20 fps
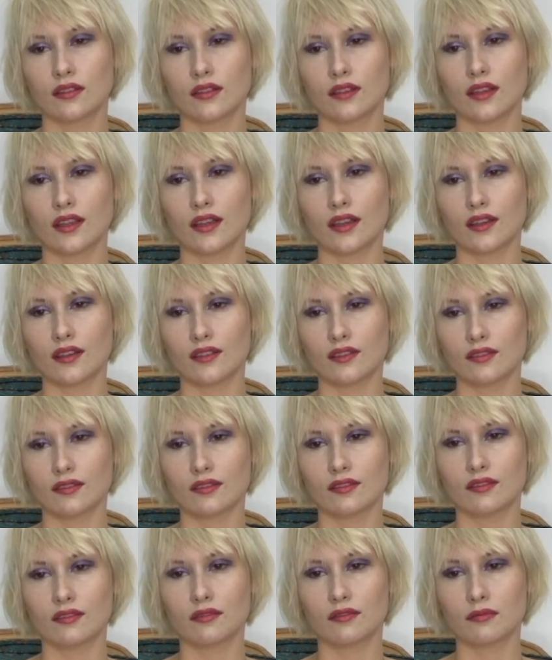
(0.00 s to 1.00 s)
Yeah.
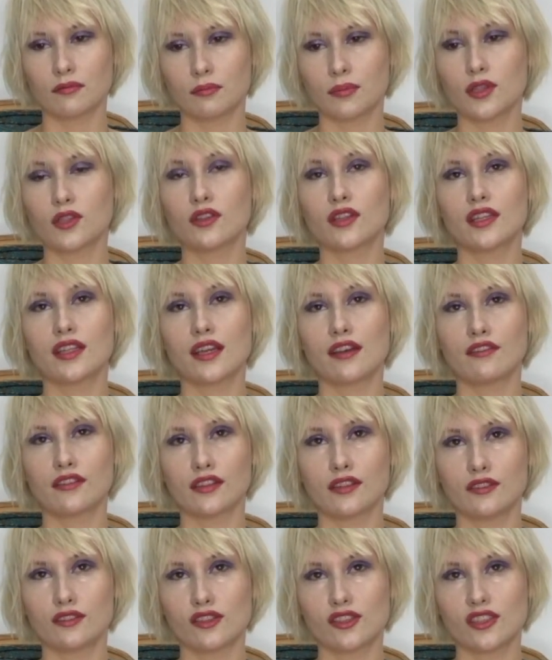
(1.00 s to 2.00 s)
Beauty and
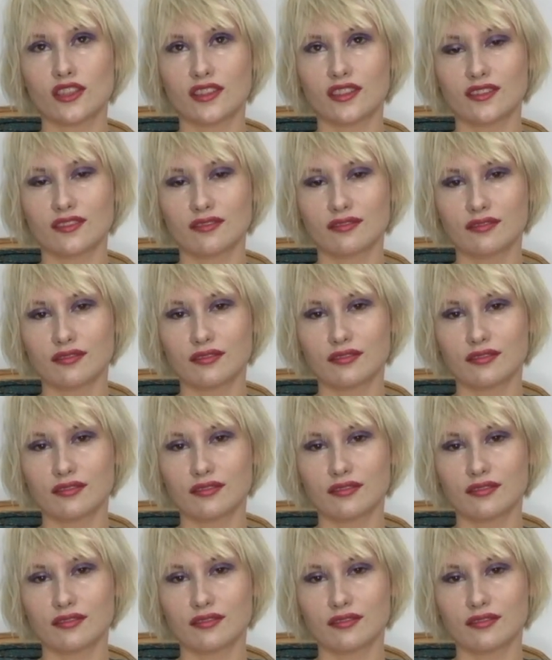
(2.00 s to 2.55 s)
evolution.